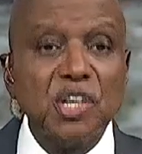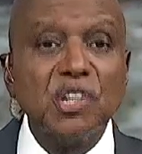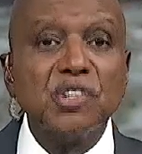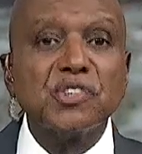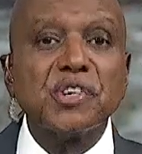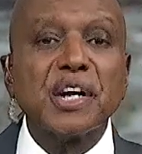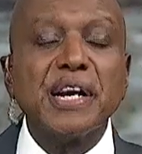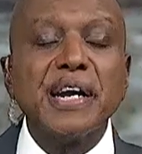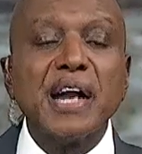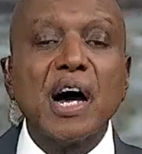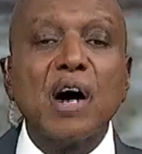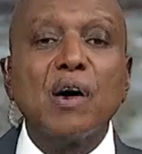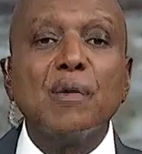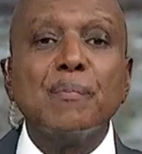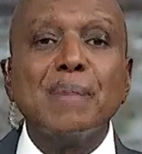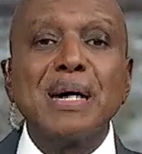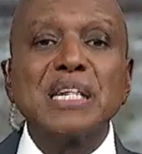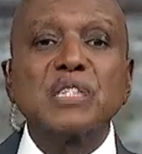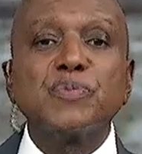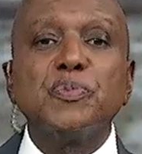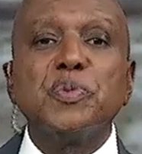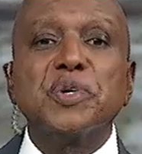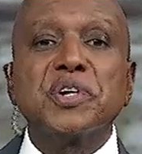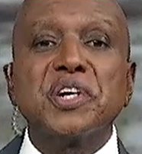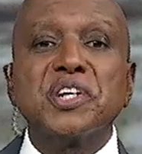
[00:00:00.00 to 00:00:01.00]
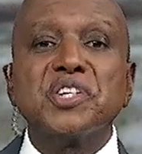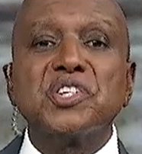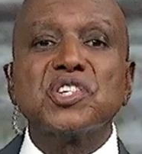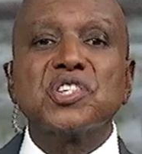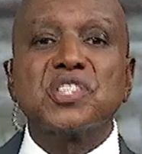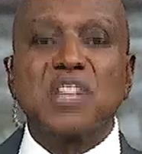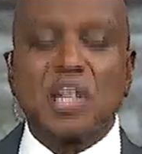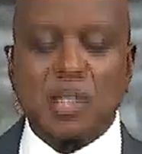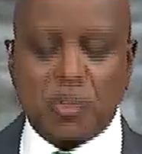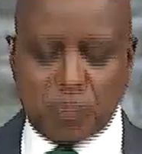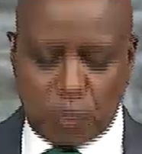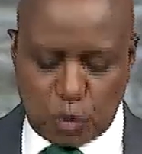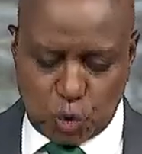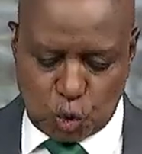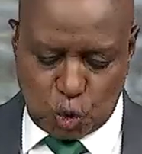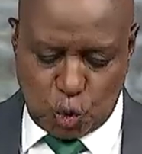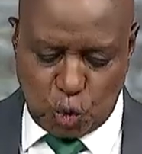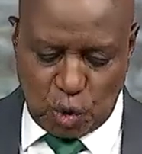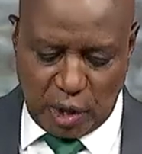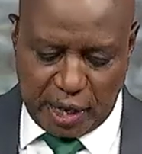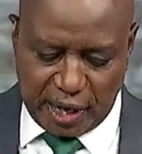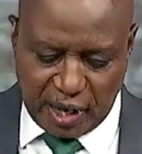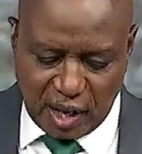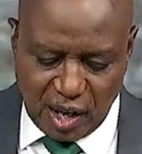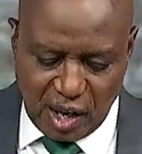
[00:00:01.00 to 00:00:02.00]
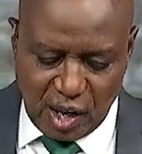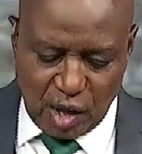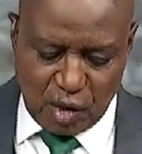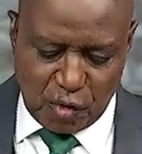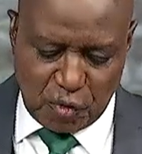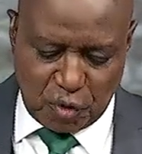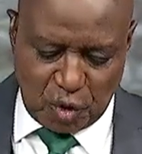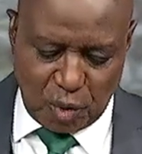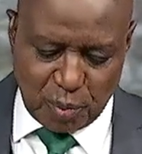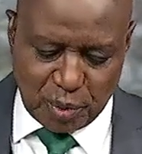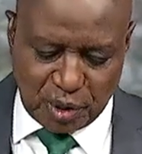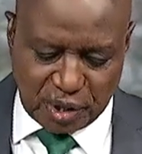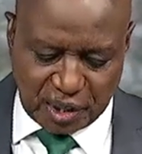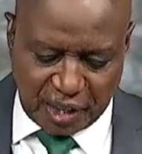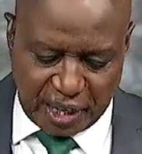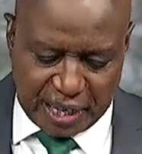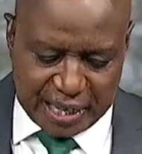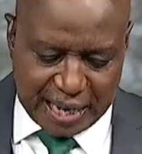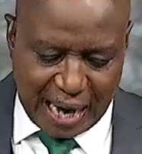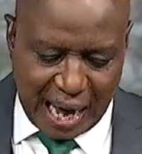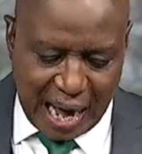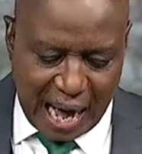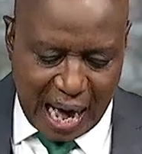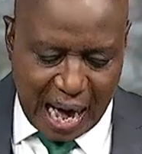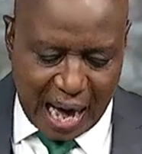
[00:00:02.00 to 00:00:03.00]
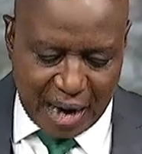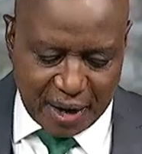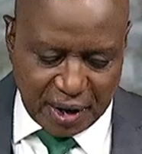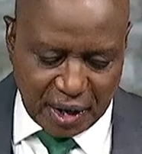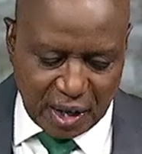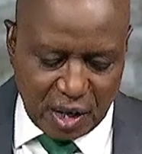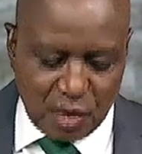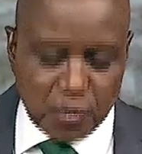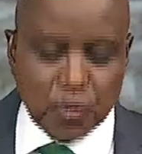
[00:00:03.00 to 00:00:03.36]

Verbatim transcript: children now must be registered for schooling from grade R.